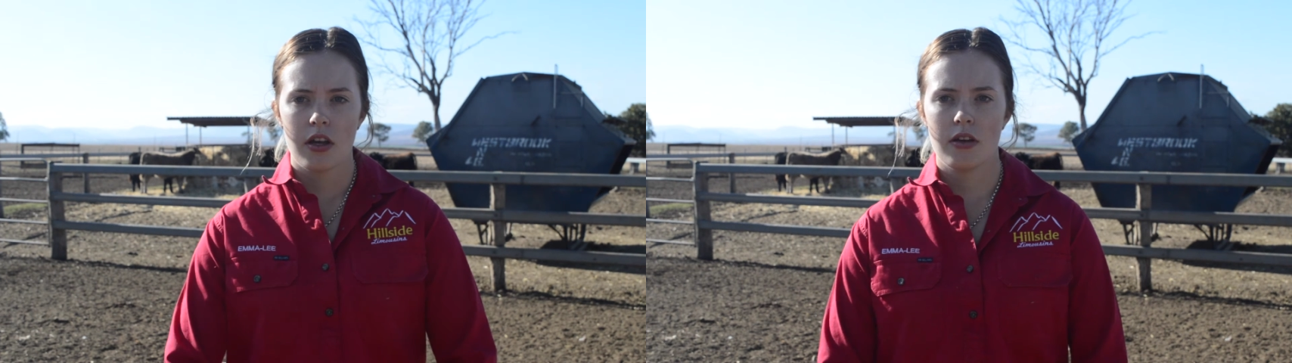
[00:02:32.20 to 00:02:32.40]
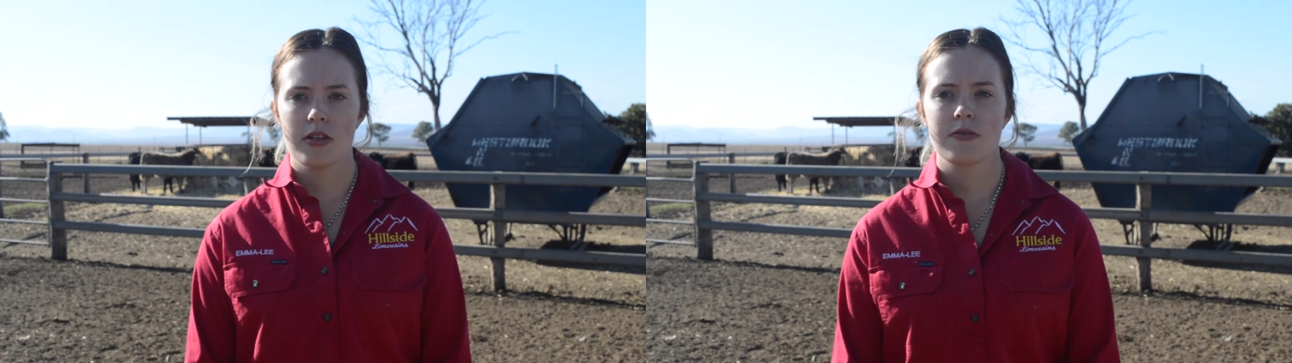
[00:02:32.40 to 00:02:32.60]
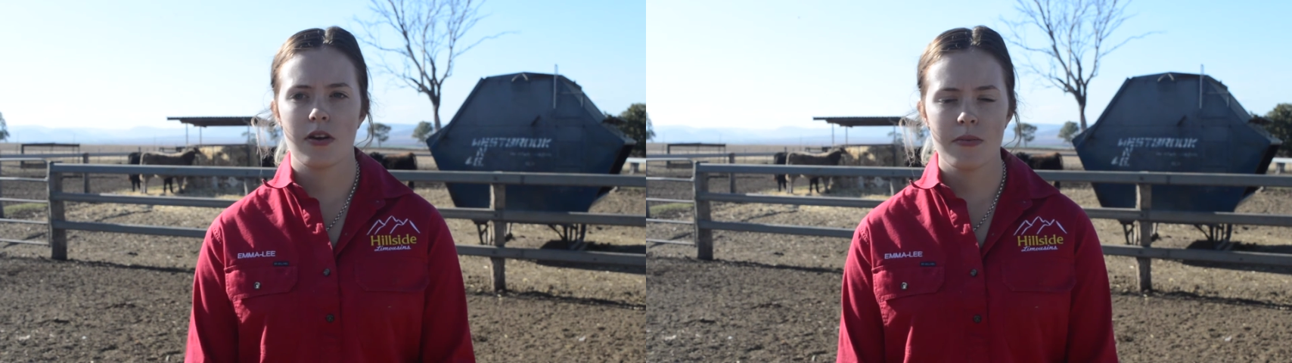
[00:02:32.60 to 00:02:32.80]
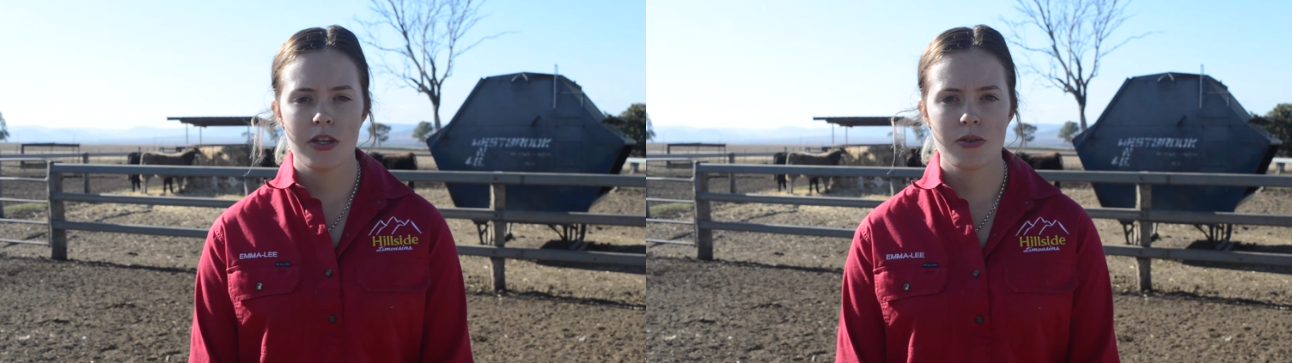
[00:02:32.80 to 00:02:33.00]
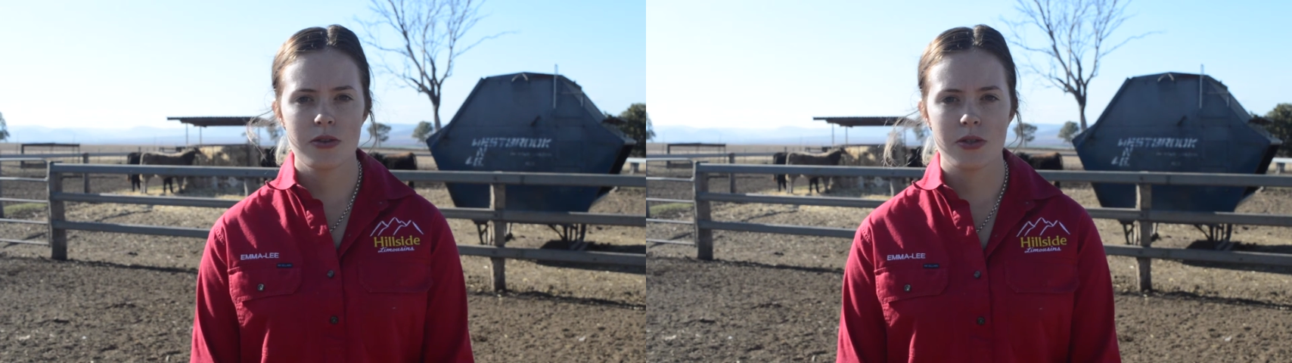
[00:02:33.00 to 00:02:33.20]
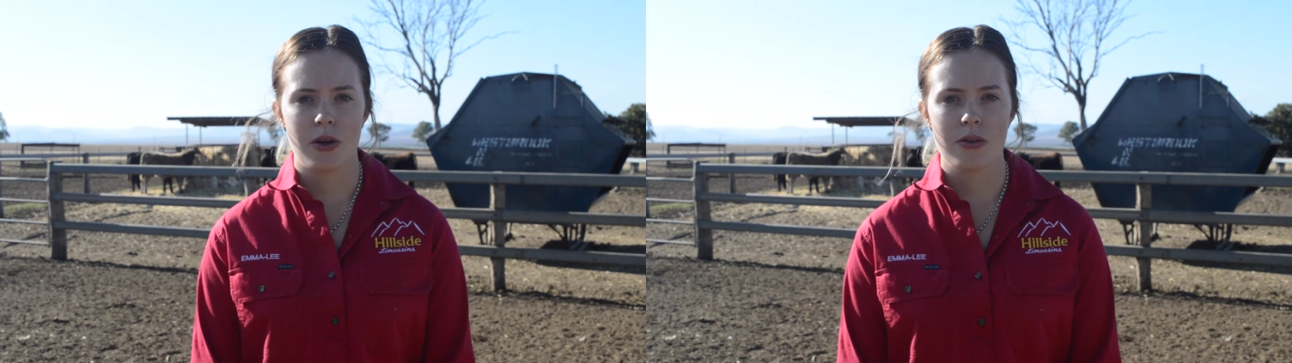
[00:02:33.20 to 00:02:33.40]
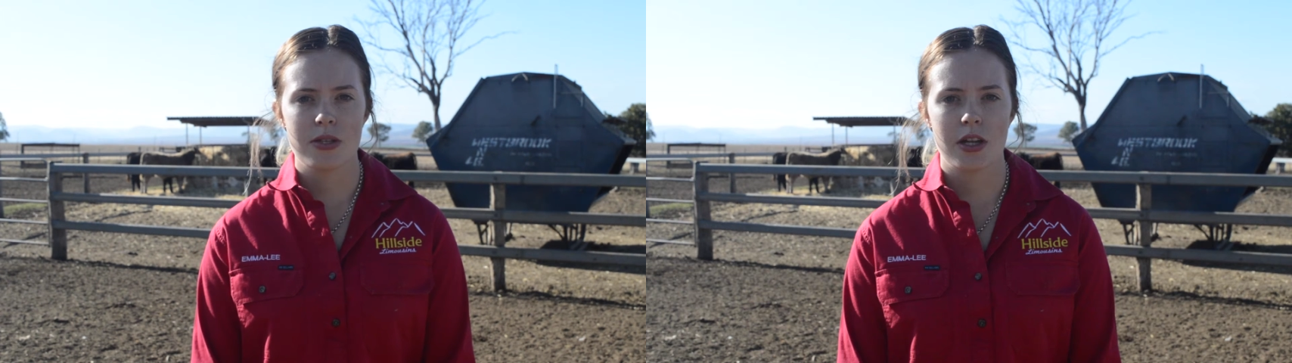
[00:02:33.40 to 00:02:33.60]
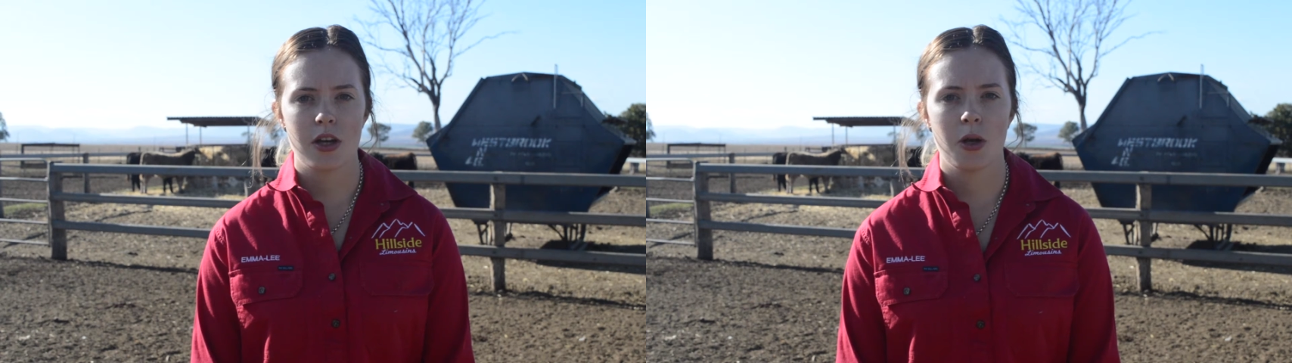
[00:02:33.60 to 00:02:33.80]
It was from these
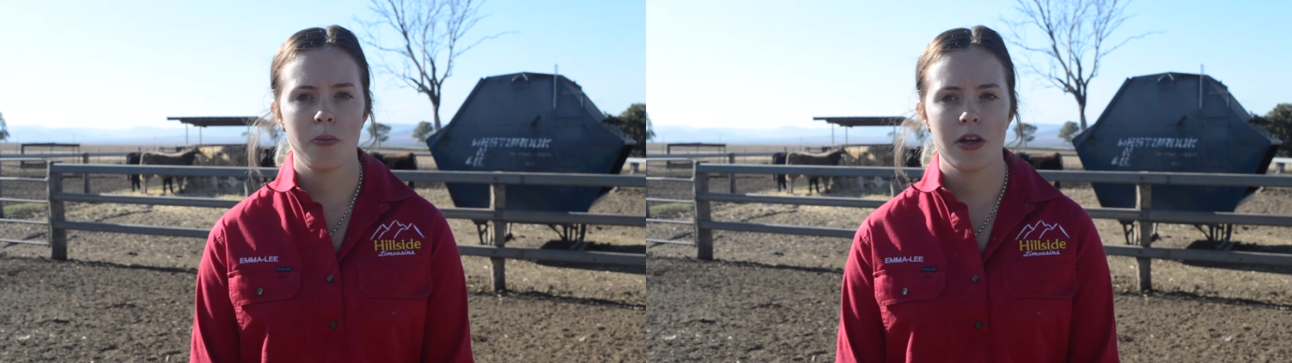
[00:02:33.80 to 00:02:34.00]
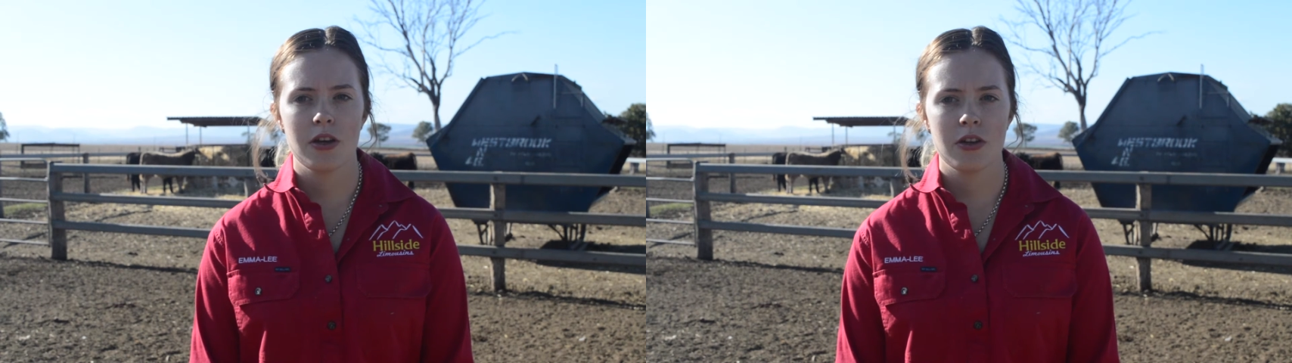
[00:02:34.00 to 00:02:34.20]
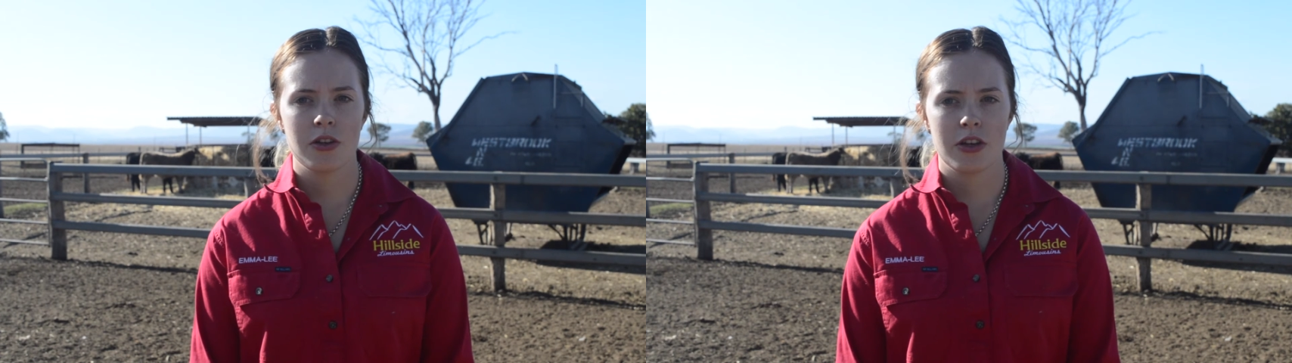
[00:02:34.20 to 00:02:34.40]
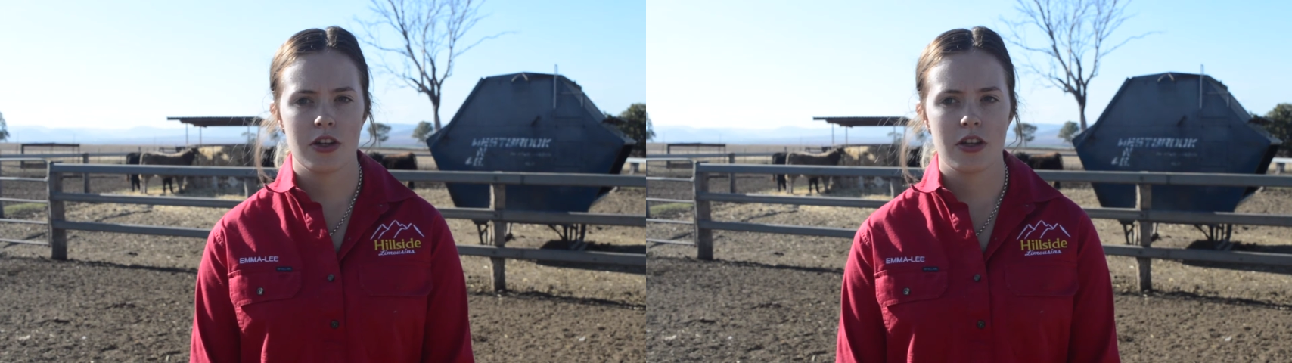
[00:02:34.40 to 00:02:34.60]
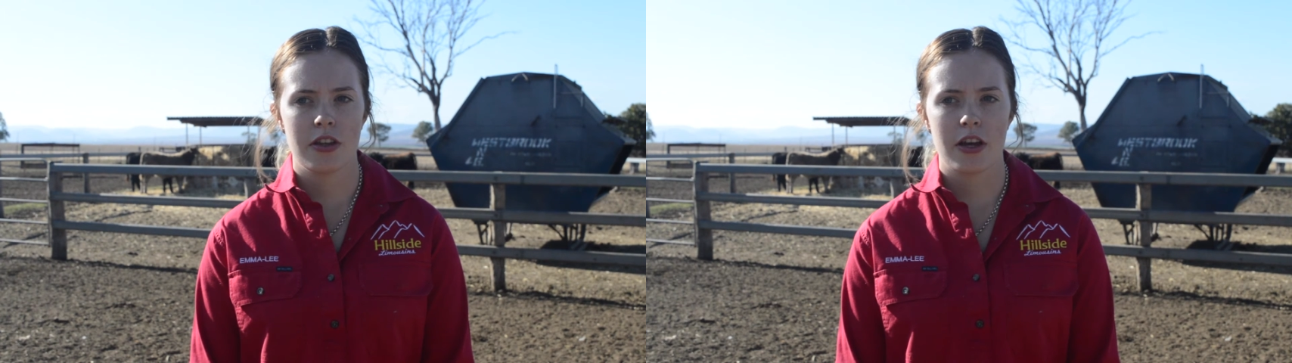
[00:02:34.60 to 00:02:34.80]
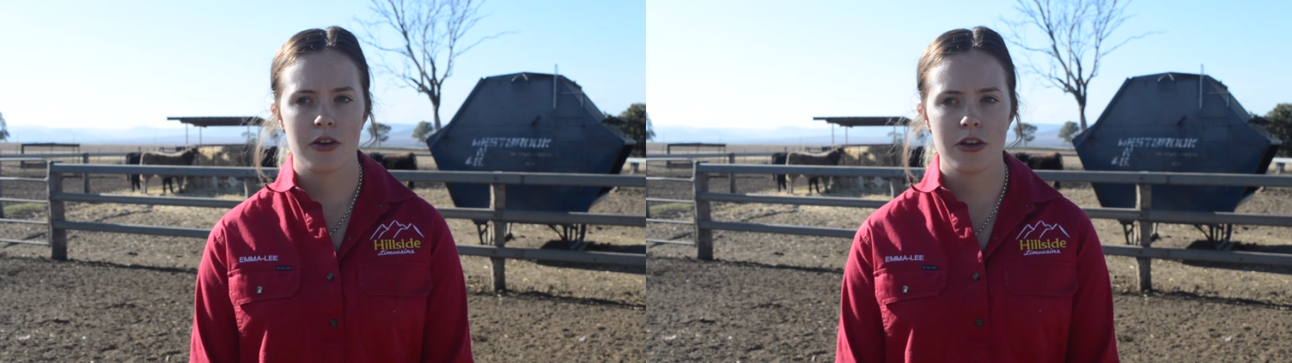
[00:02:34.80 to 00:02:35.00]
results that it could be concluded that